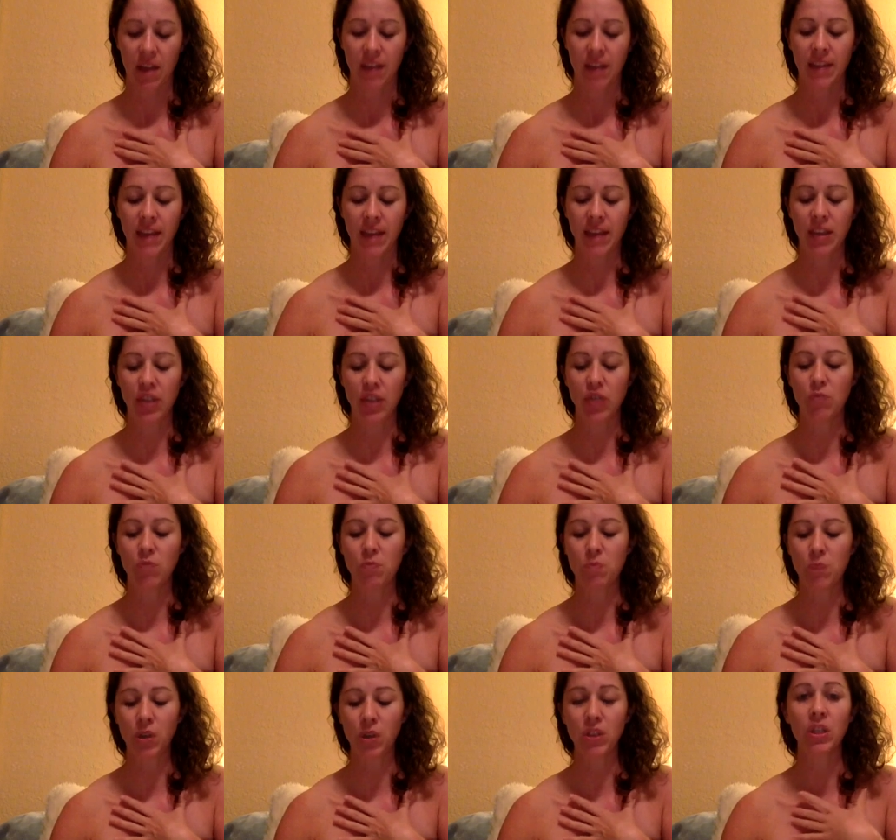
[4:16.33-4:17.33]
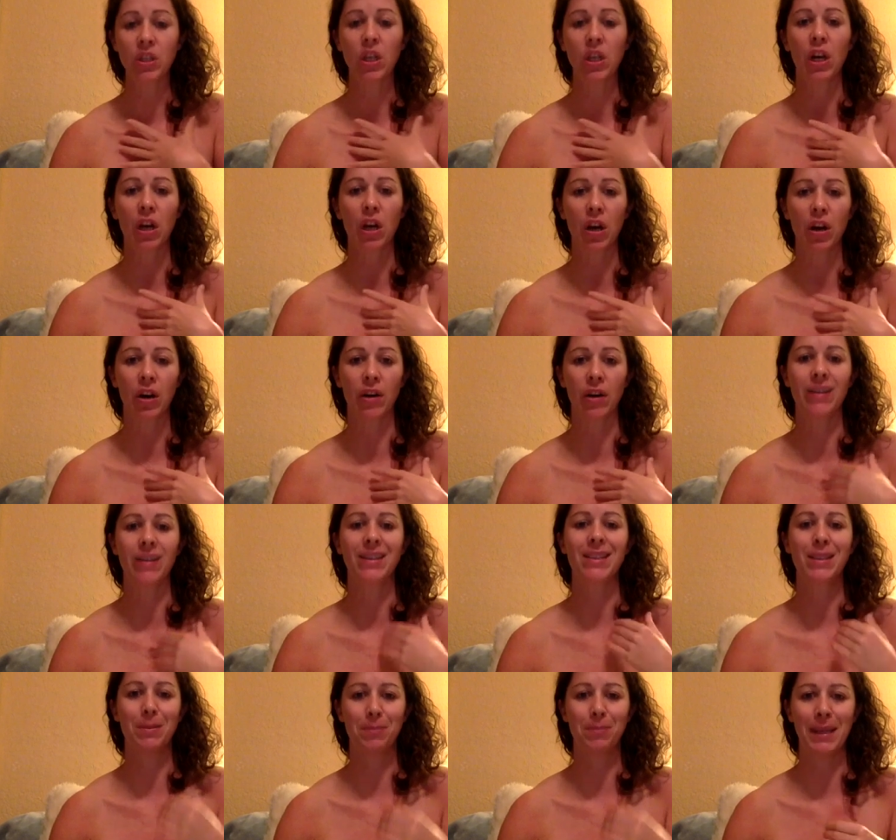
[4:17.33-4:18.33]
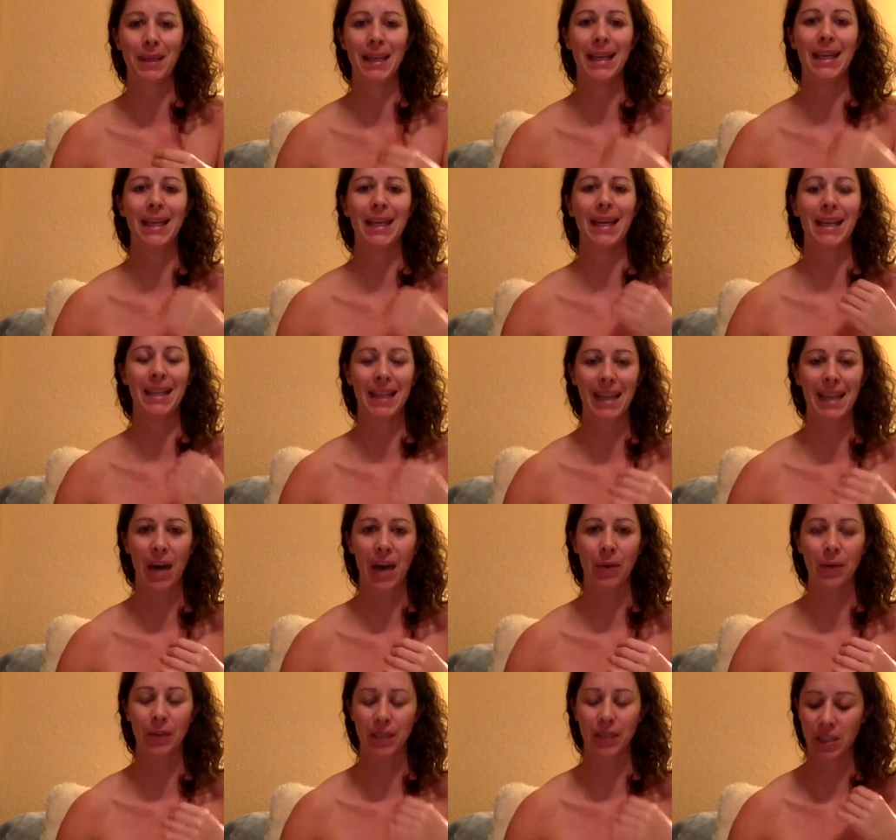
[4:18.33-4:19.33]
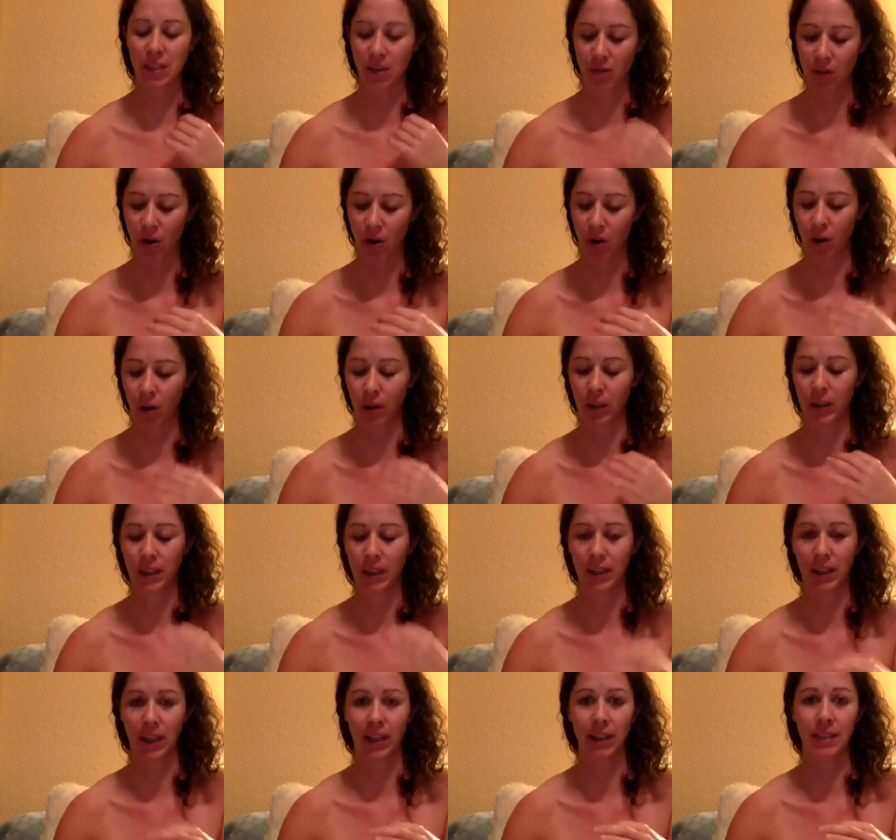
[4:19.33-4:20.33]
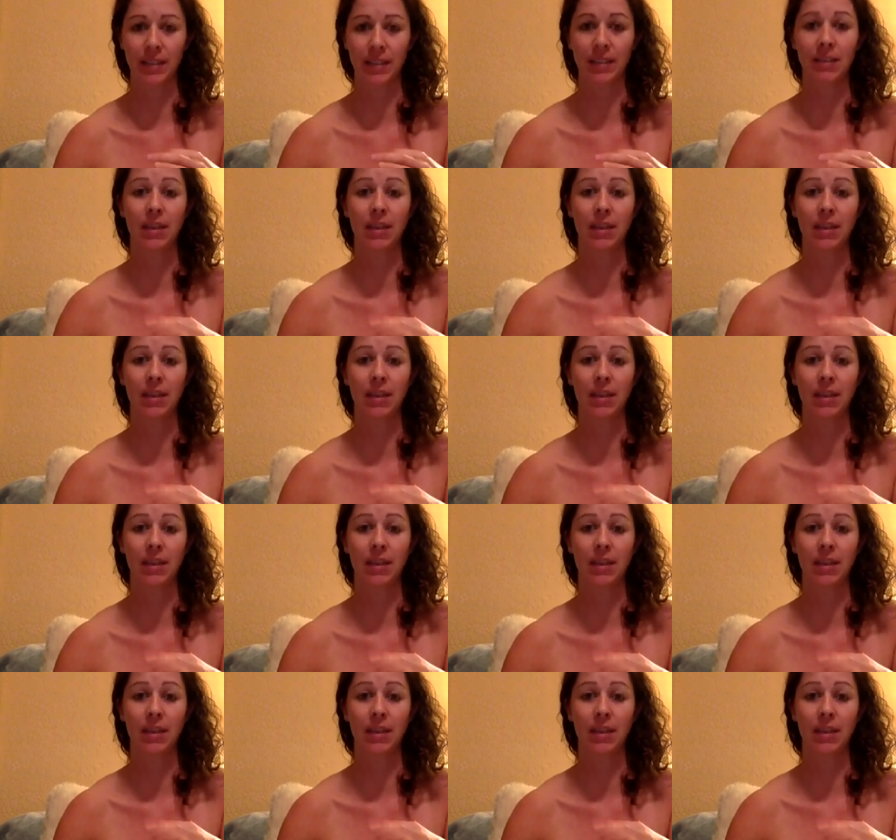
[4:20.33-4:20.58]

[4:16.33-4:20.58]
then you must learn to be in allowance of all things.